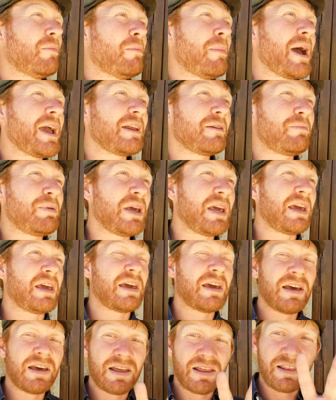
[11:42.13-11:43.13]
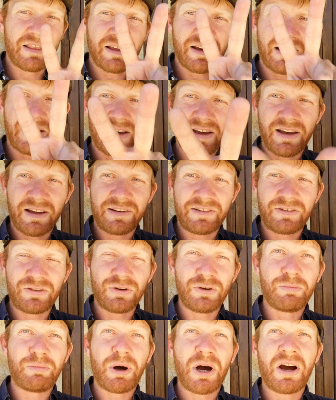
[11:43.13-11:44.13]
might be the
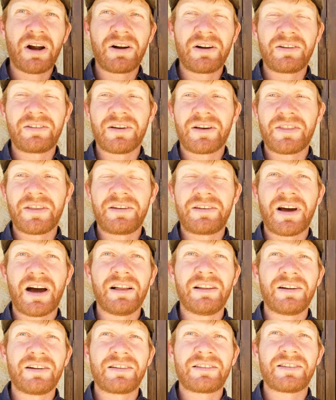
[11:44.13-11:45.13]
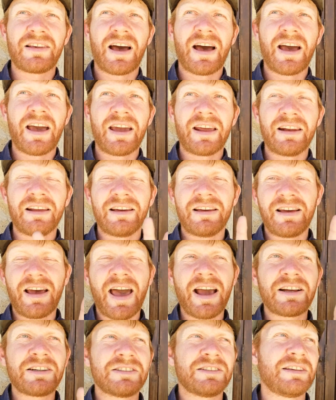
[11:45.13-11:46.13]
two bars on the dollar sign.
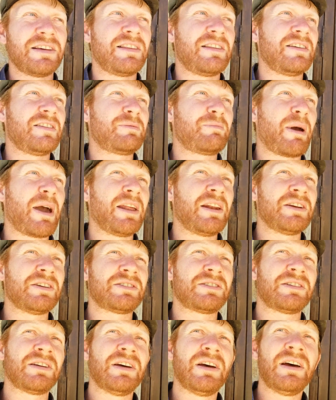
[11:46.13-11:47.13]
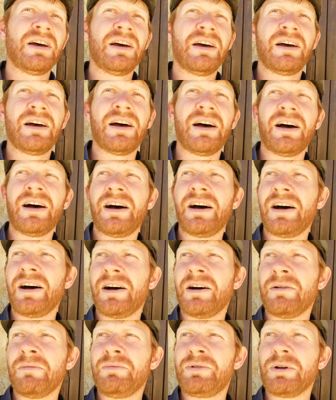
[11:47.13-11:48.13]
Actually, the Spanish
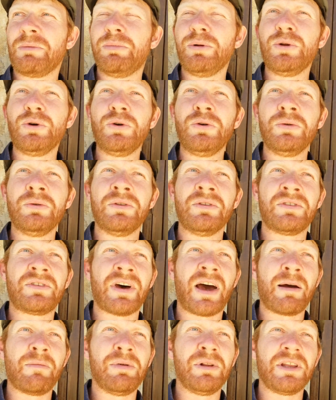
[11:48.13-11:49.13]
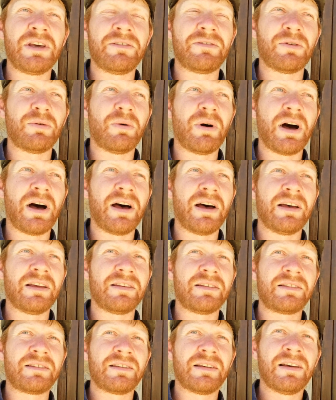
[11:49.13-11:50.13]
doubloons, I believe it
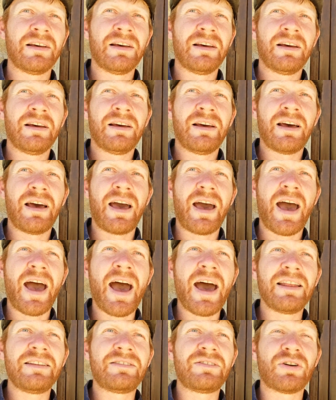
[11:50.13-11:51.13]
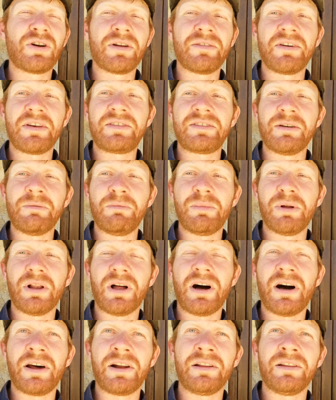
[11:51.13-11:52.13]
was, had sort of a symbol
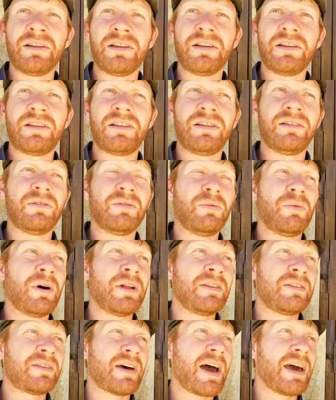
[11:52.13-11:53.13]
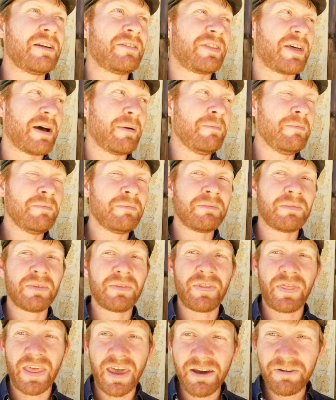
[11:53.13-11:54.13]
on one side of them.
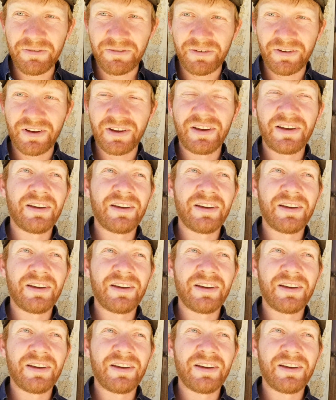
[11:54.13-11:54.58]
If